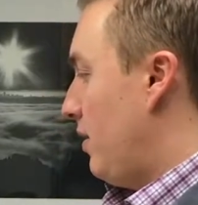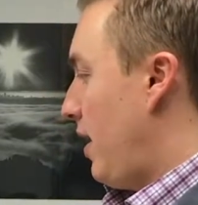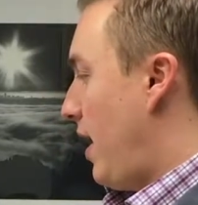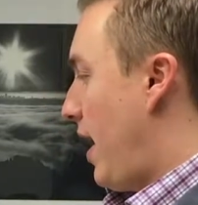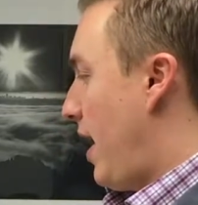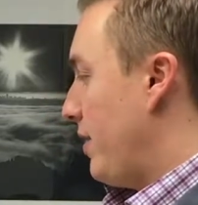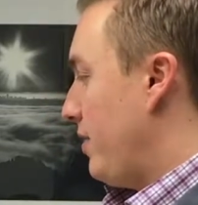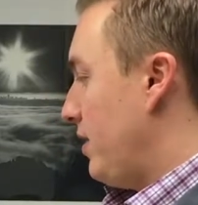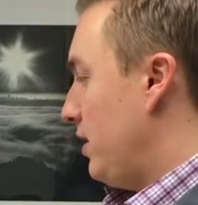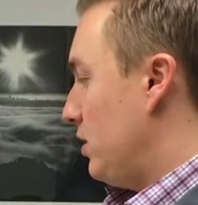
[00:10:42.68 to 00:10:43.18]

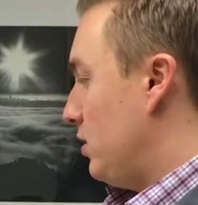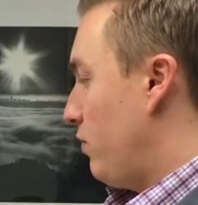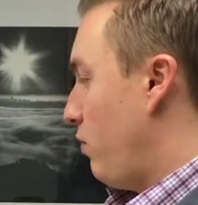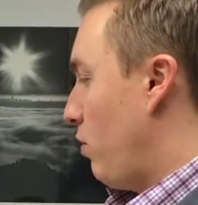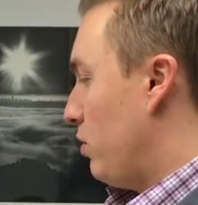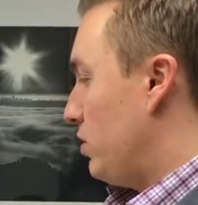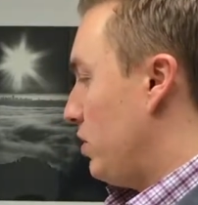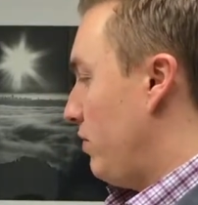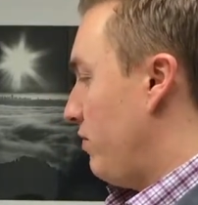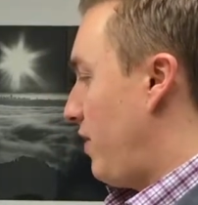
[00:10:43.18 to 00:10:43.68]
at these
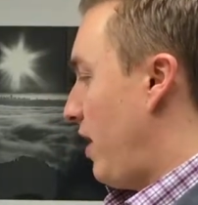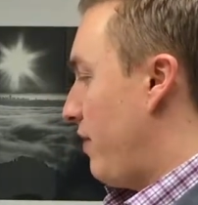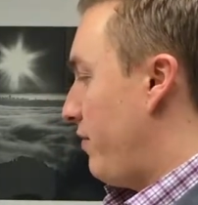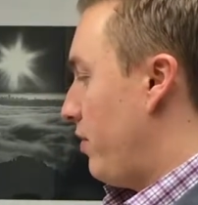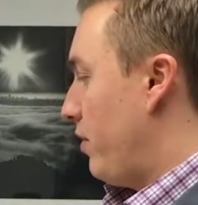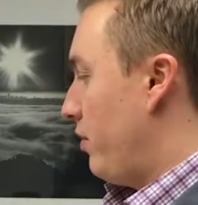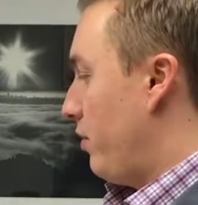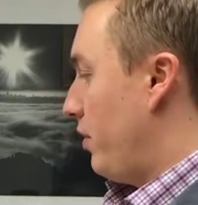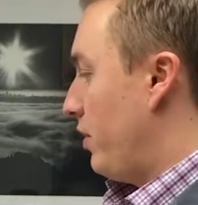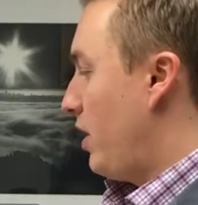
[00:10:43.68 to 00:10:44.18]
Fortune
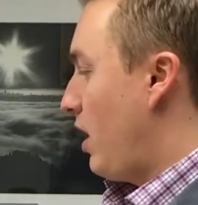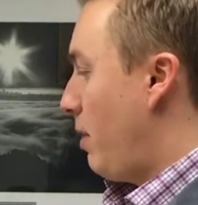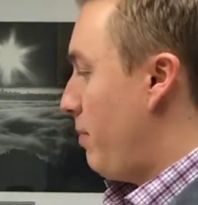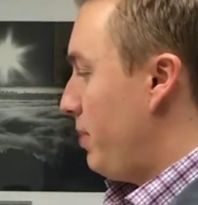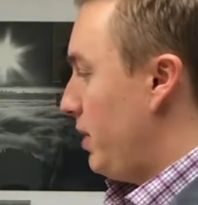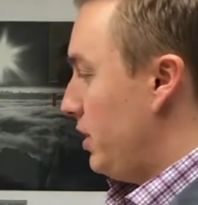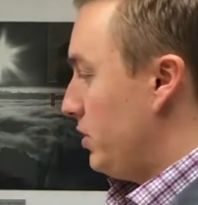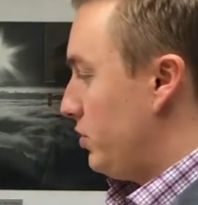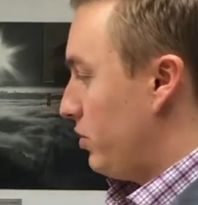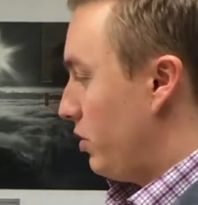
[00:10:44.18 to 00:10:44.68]
500
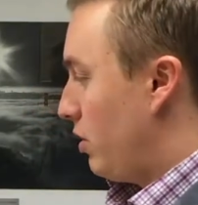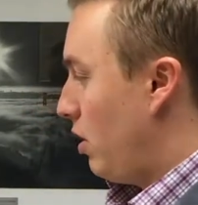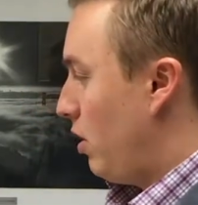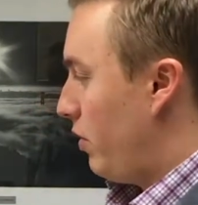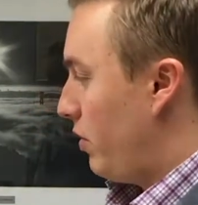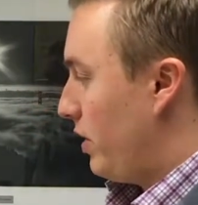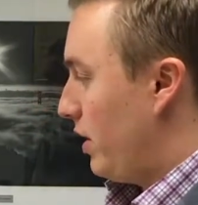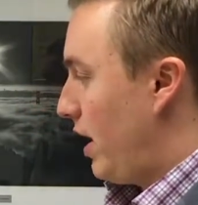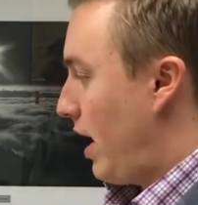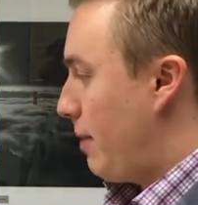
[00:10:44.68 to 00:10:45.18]
companies. They're
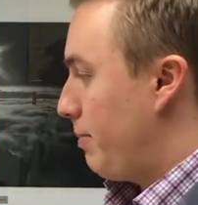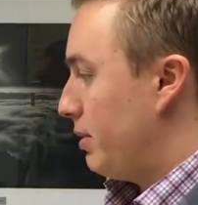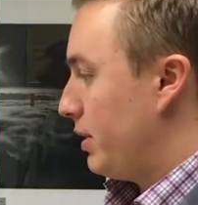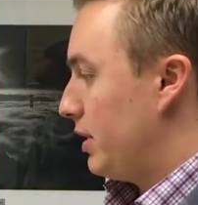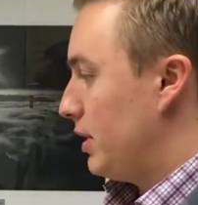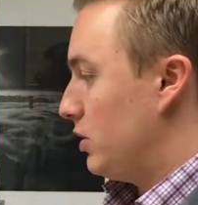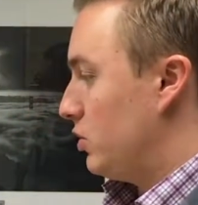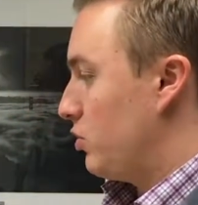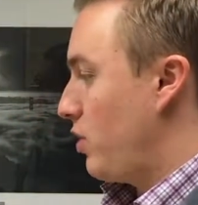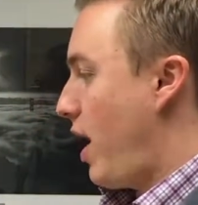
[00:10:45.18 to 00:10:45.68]
called the
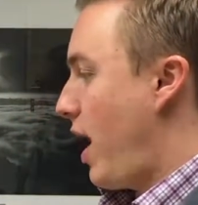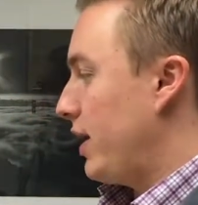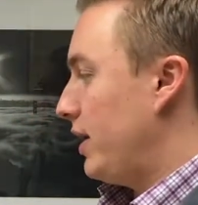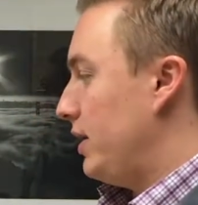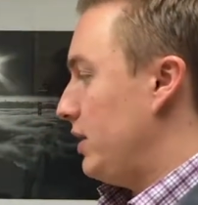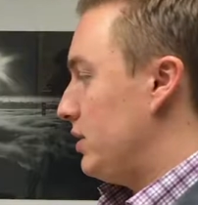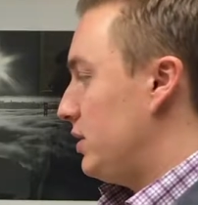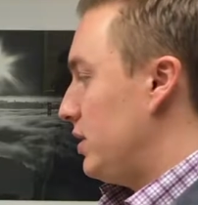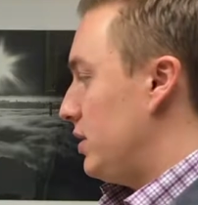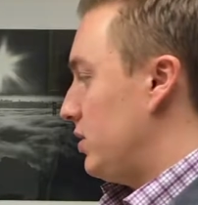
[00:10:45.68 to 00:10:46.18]
applicant
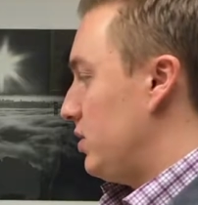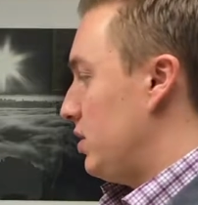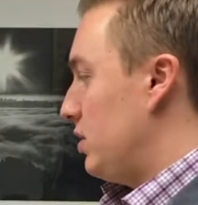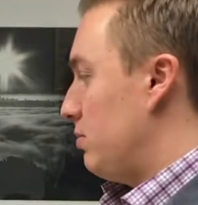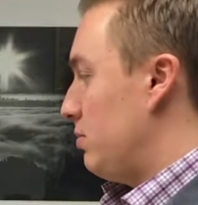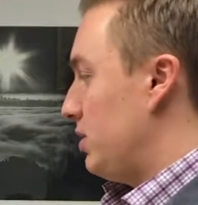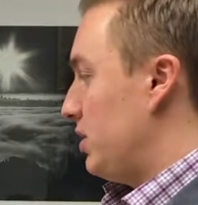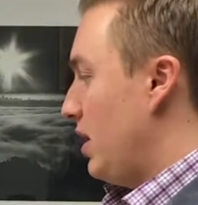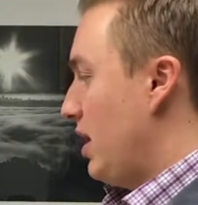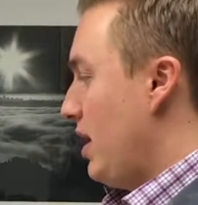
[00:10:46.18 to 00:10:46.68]
tracking
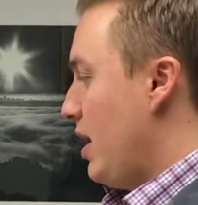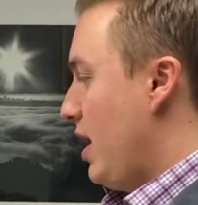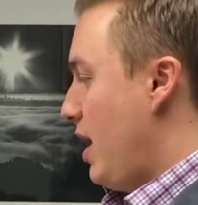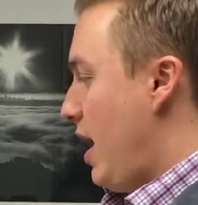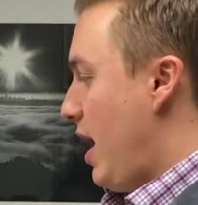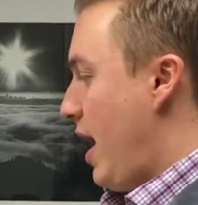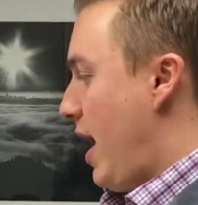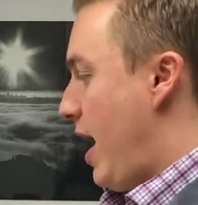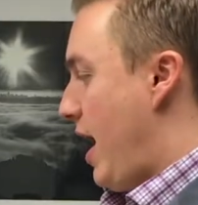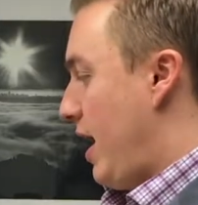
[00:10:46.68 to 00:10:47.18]
systems,
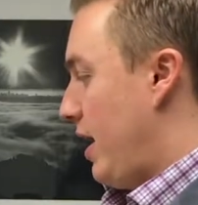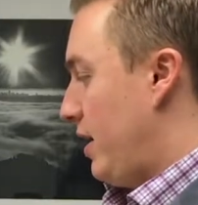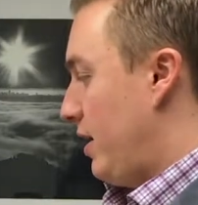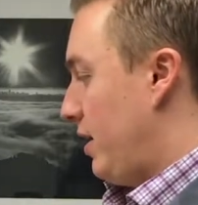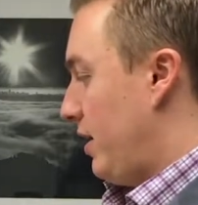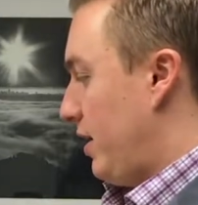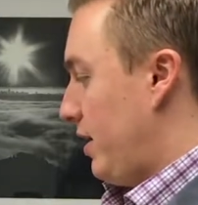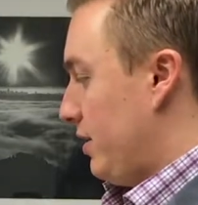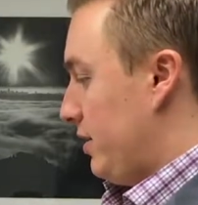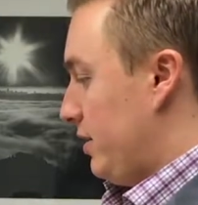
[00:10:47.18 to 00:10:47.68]

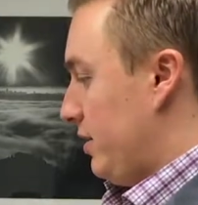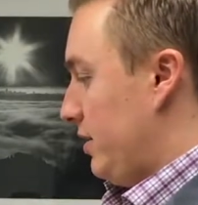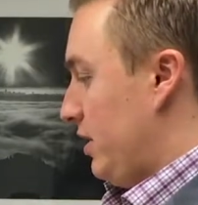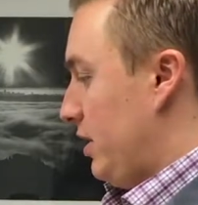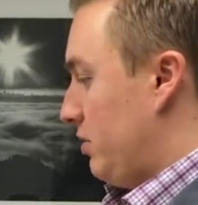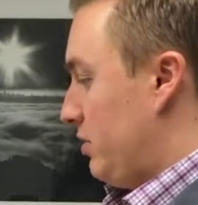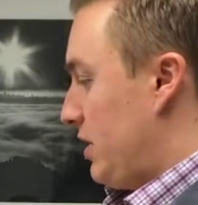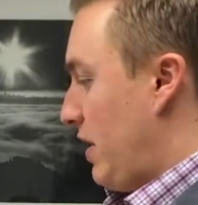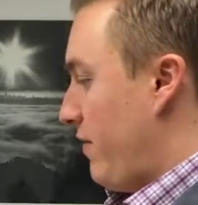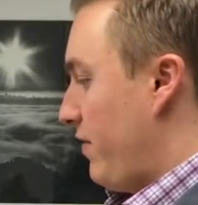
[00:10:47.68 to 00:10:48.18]
and
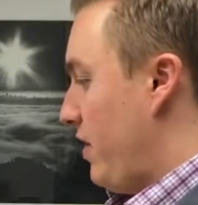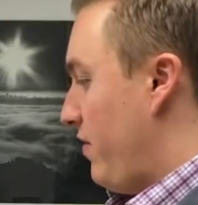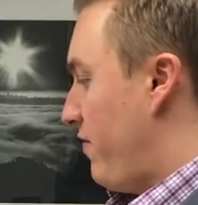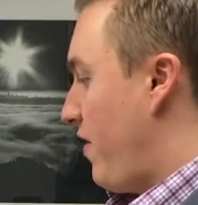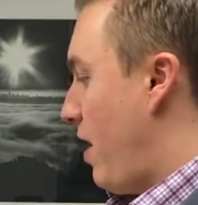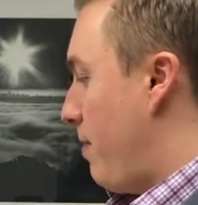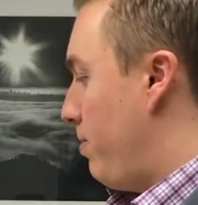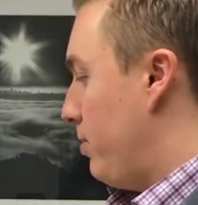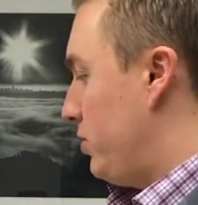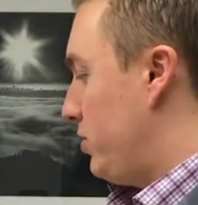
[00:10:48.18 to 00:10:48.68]

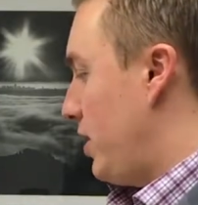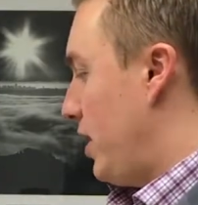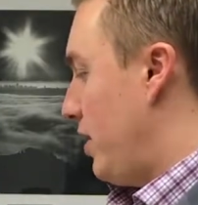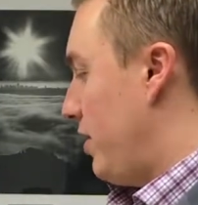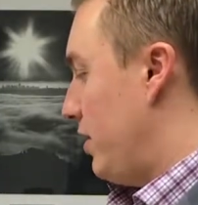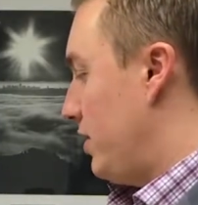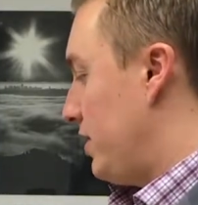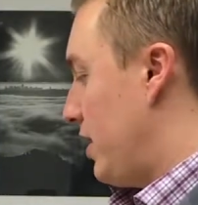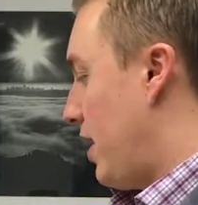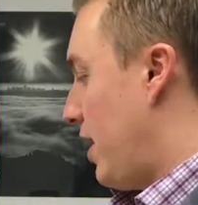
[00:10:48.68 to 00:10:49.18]
75% of
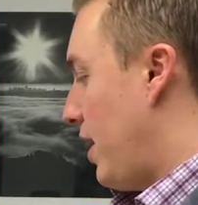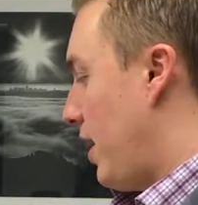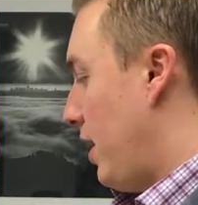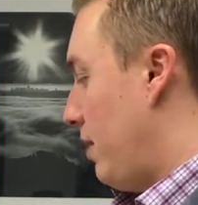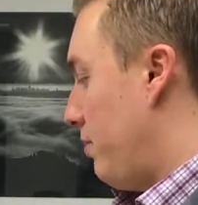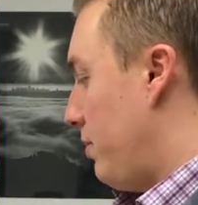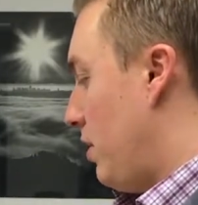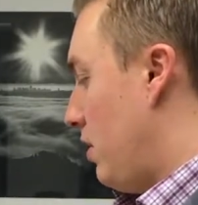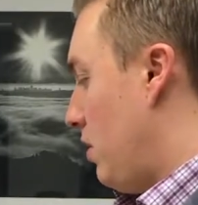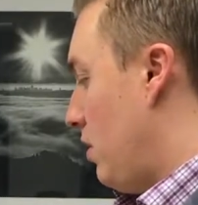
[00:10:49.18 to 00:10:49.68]
the
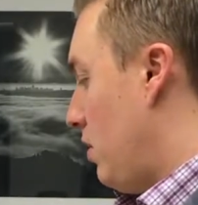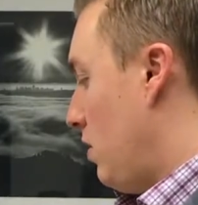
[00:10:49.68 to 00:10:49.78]
time,